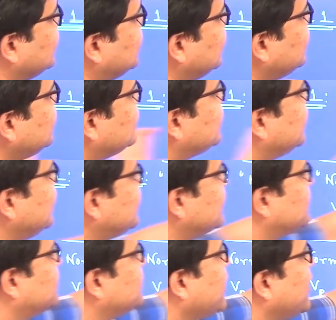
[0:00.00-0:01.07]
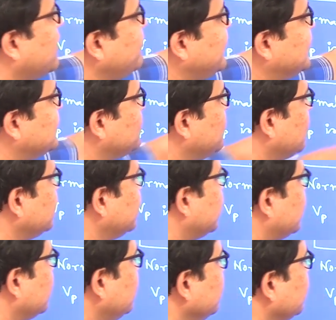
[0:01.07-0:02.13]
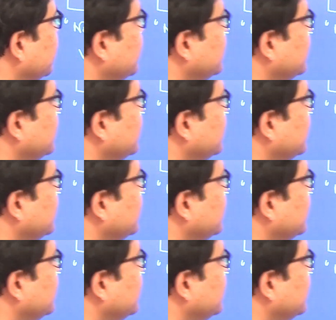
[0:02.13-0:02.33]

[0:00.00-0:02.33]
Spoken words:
since this term is non-zero,